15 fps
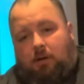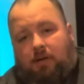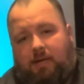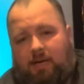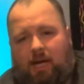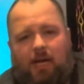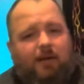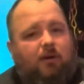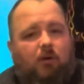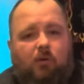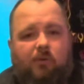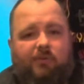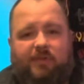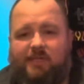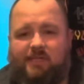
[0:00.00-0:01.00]
and I
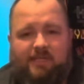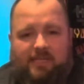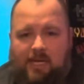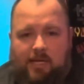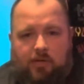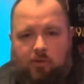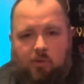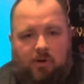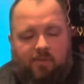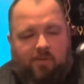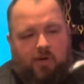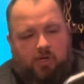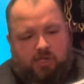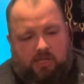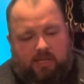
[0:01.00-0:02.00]
know this is a newer
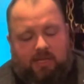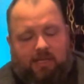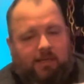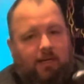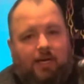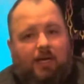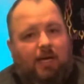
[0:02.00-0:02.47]
version, and